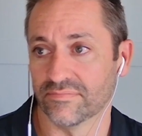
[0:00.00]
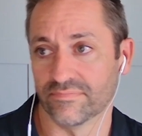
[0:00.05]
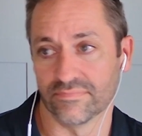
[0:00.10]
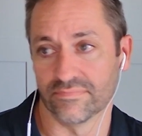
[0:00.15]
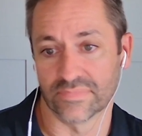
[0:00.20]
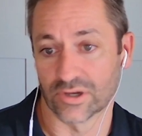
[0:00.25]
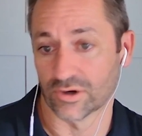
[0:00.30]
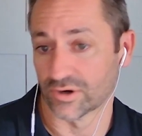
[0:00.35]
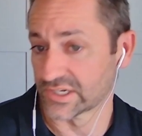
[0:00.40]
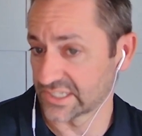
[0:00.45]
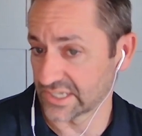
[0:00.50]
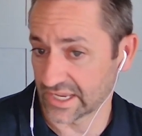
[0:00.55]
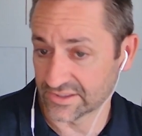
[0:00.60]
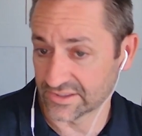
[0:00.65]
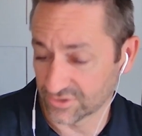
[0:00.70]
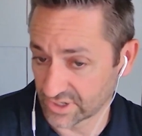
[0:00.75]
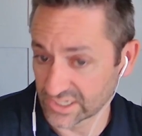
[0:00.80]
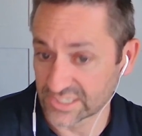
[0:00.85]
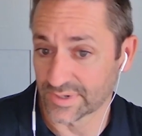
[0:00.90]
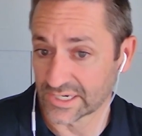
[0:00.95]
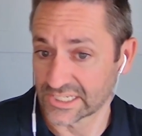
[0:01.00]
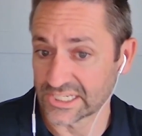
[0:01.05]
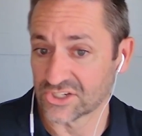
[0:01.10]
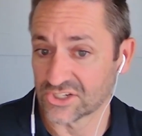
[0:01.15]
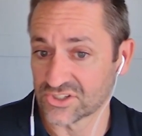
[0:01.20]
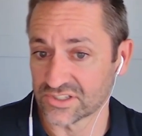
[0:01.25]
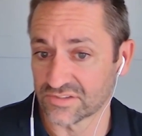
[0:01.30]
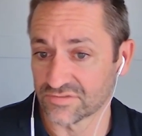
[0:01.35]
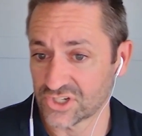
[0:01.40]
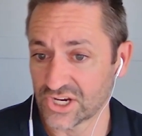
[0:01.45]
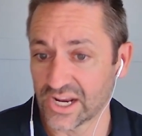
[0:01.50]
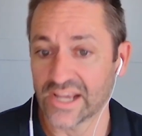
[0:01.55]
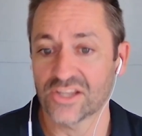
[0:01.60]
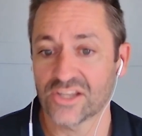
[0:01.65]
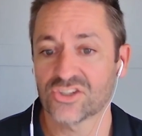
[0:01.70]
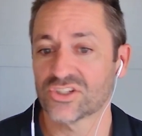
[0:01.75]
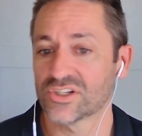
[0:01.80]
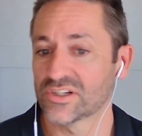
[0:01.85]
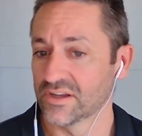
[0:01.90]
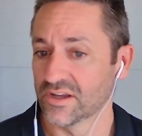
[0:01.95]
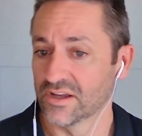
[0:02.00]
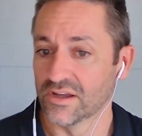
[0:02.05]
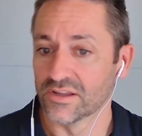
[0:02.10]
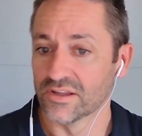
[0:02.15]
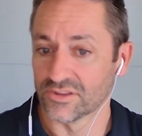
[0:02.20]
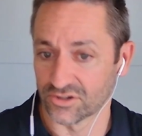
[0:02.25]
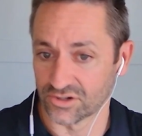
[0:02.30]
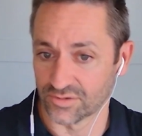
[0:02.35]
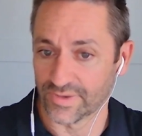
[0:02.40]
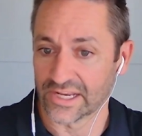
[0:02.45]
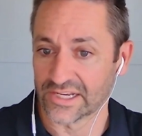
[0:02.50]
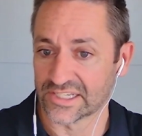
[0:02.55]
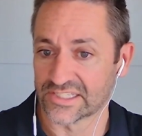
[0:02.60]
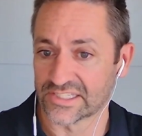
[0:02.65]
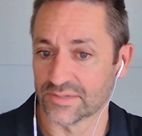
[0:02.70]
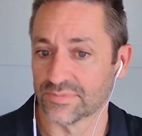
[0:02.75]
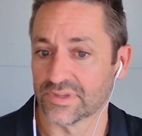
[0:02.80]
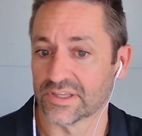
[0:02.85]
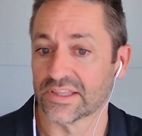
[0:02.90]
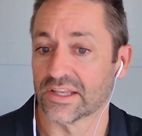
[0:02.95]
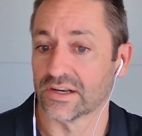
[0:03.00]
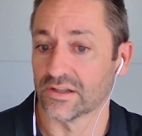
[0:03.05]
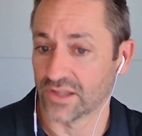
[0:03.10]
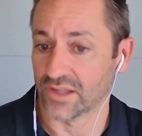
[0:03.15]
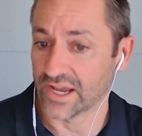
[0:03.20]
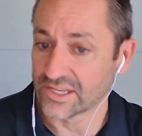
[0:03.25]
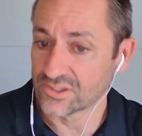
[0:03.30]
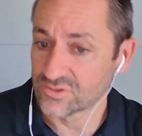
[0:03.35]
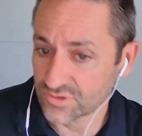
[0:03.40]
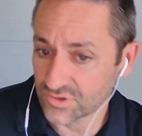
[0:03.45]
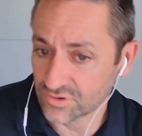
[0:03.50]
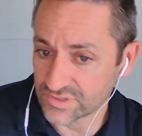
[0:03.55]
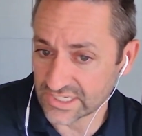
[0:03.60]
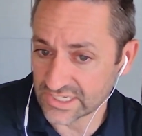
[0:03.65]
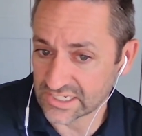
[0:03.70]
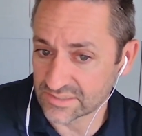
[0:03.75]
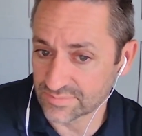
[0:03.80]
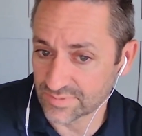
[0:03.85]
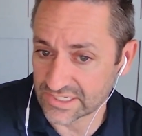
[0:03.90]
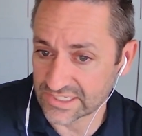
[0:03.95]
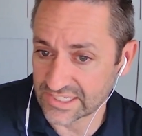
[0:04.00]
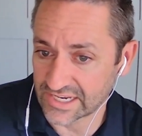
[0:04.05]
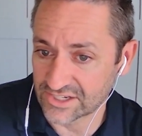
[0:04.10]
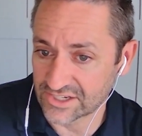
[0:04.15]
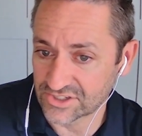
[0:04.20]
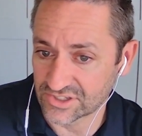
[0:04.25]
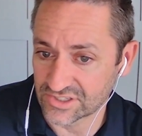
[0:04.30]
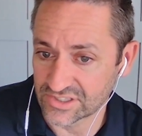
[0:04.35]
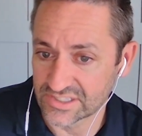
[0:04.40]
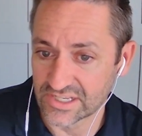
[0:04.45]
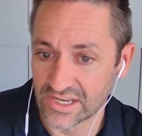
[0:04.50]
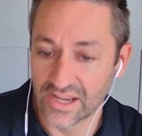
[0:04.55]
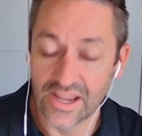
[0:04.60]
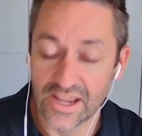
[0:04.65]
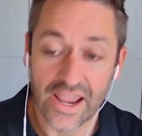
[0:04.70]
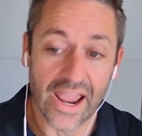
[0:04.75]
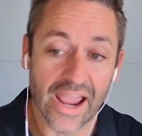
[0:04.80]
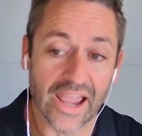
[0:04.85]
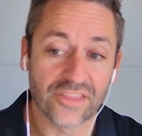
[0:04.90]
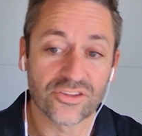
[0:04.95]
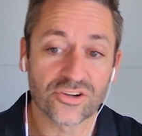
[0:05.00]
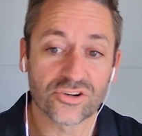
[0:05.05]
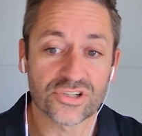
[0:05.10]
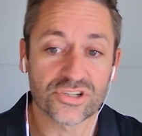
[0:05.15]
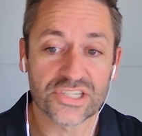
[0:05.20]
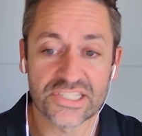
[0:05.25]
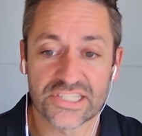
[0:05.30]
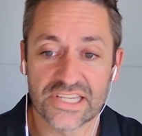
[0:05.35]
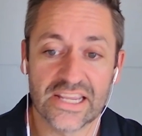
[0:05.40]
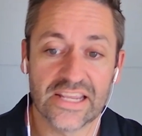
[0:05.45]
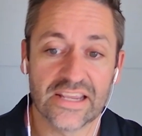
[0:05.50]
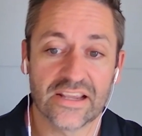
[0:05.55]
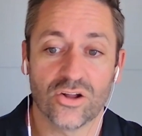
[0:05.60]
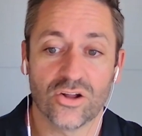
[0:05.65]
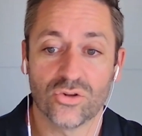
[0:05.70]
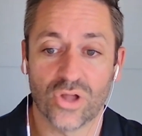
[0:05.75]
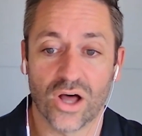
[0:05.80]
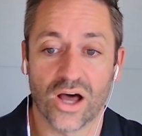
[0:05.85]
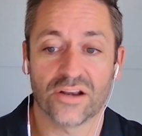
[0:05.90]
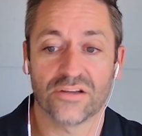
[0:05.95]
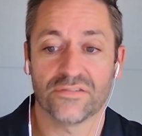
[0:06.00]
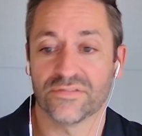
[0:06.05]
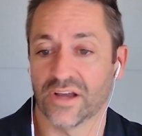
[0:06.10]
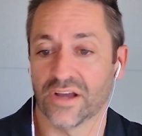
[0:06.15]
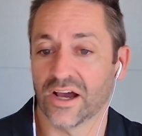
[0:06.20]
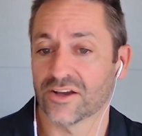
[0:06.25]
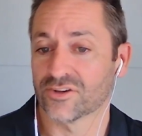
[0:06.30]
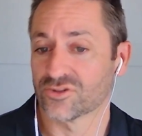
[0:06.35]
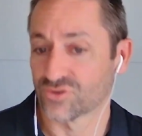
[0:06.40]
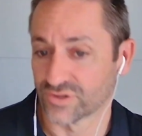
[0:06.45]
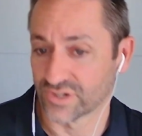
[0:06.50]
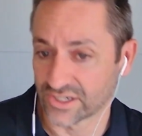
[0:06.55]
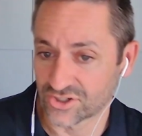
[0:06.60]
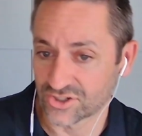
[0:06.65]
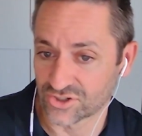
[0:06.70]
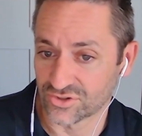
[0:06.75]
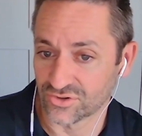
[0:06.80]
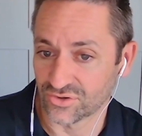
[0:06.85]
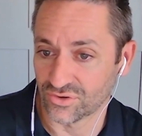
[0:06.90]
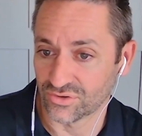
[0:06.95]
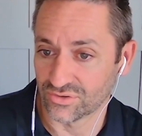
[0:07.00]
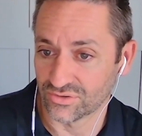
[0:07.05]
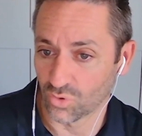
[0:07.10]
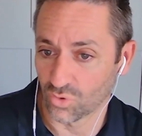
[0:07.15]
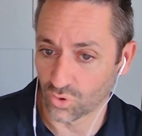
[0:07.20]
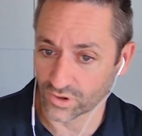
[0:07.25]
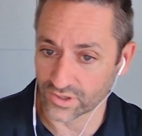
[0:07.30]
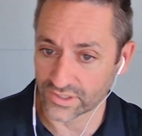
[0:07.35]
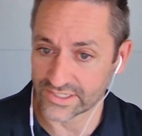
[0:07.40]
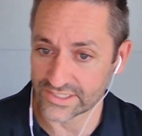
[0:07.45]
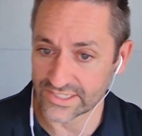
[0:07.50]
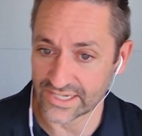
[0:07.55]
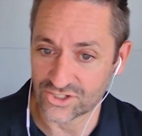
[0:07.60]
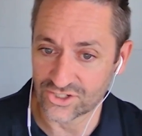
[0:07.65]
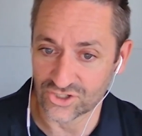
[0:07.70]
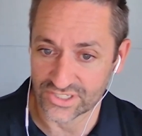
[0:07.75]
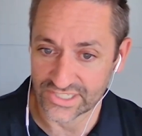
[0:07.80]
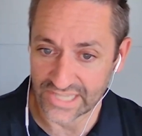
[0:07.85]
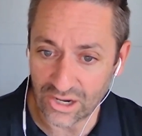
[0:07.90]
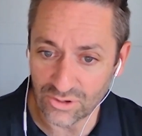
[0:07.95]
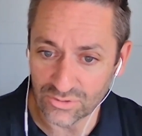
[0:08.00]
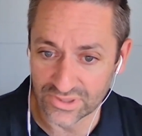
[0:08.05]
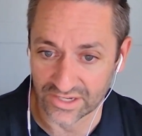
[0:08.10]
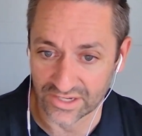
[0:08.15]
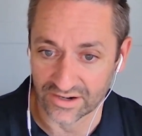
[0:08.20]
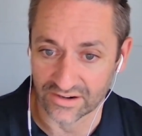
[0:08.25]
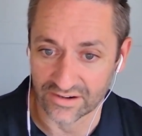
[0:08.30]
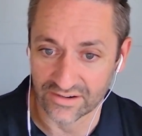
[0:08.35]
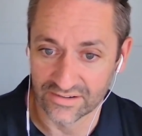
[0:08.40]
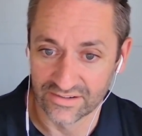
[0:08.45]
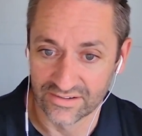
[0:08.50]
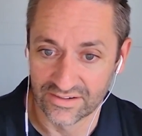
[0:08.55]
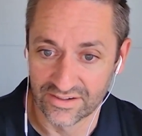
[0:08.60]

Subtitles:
Their expectations have changed. They're demanding something that aligns with those expectations. And they're seeing a lot of non-traditional organizations out there